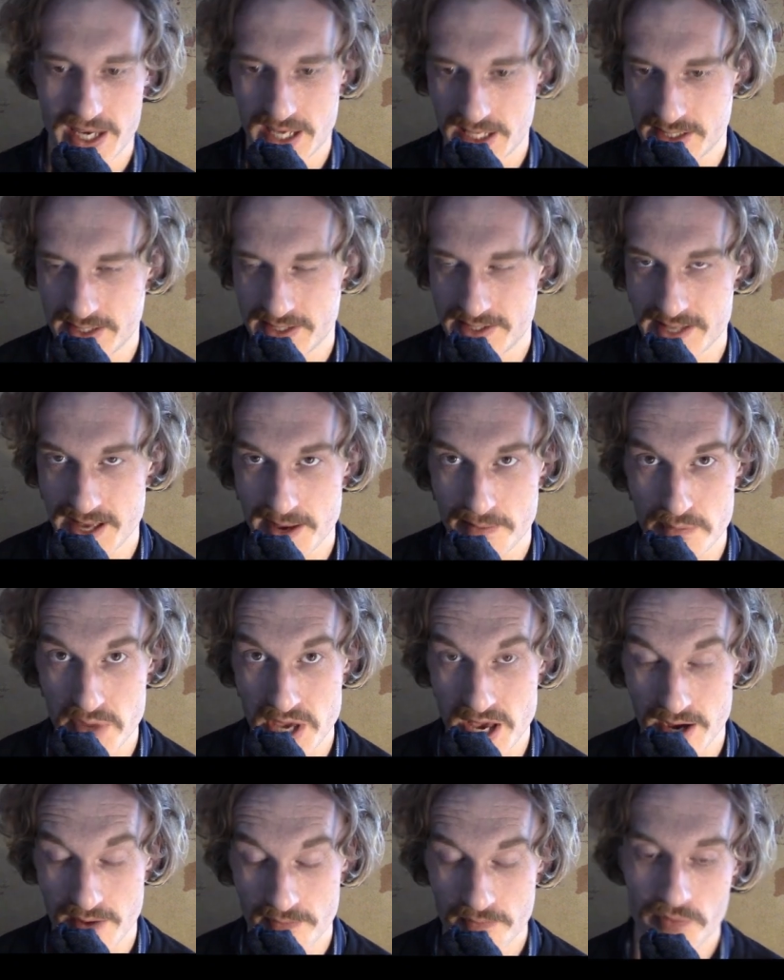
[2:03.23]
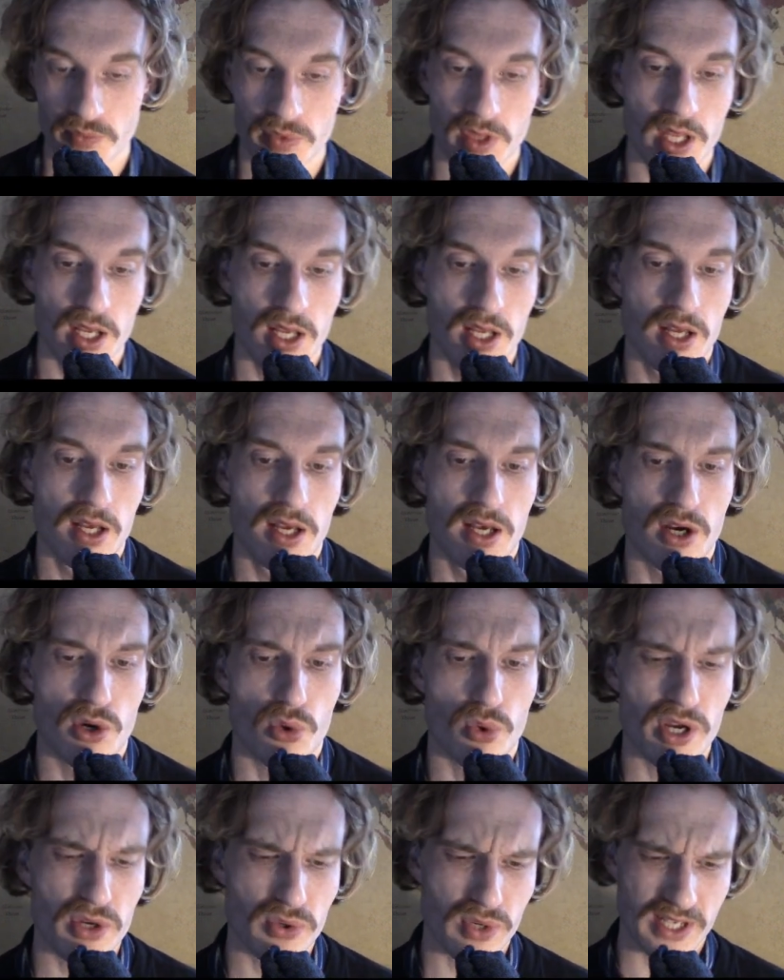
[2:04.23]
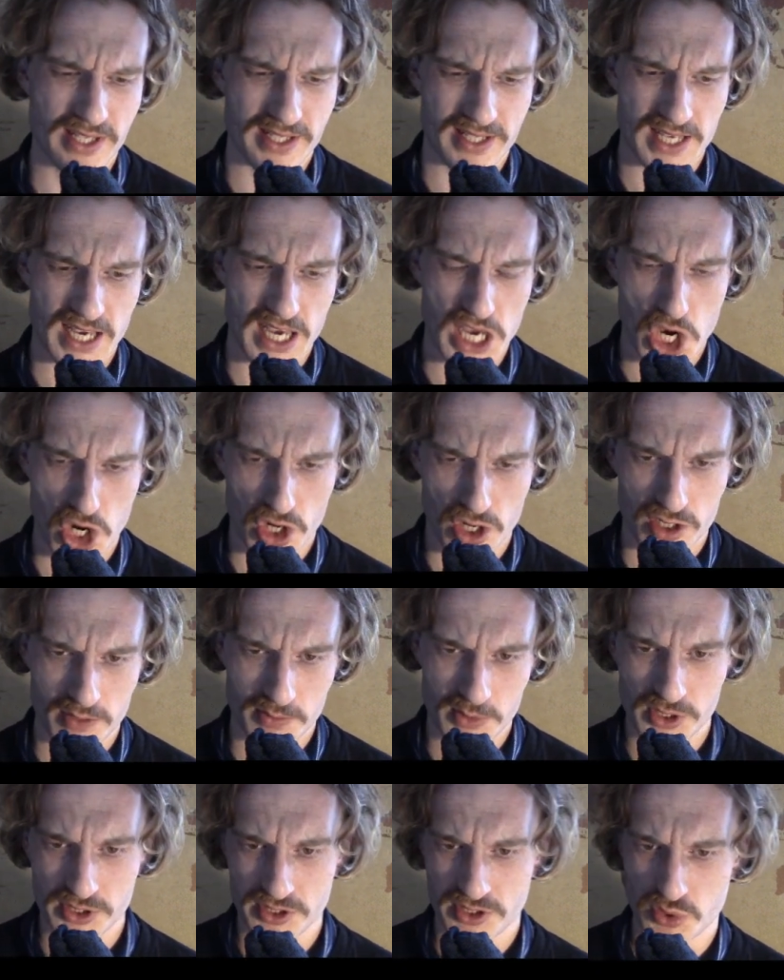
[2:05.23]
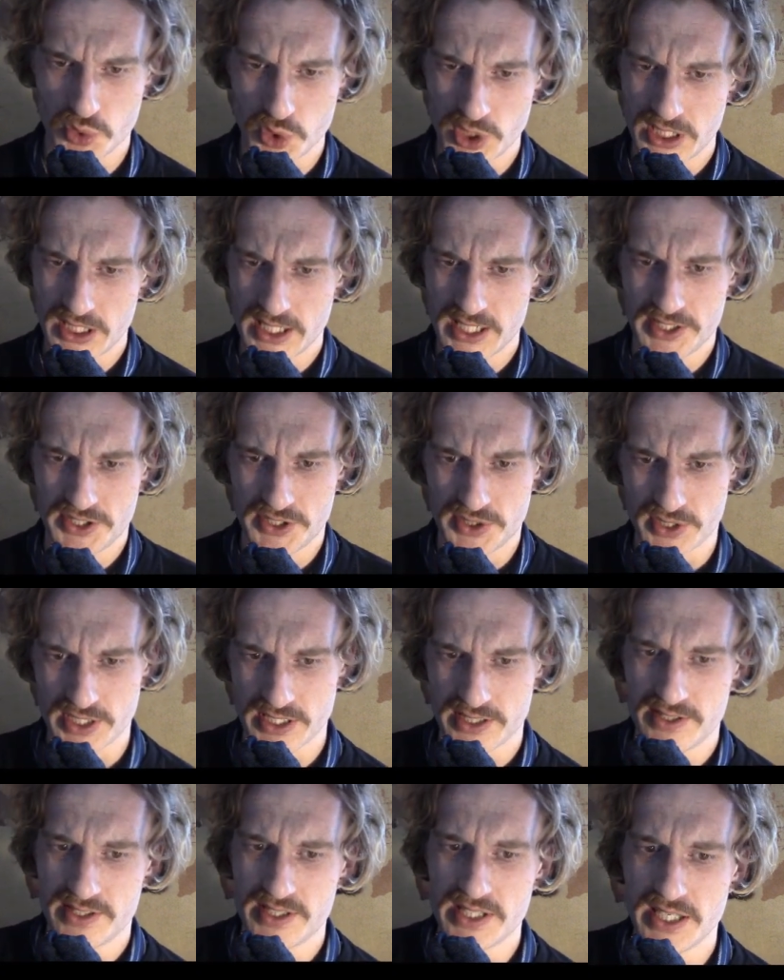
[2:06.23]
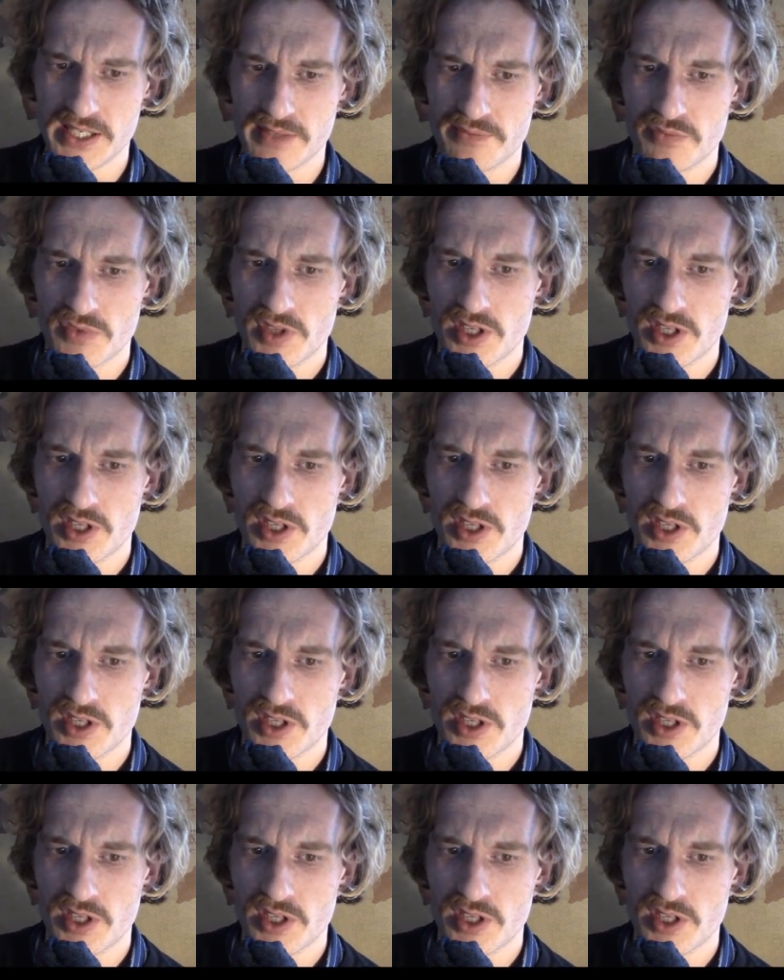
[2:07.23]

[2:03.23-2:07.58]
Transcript: and Zambia. Why do I say almost? Well, as you can see,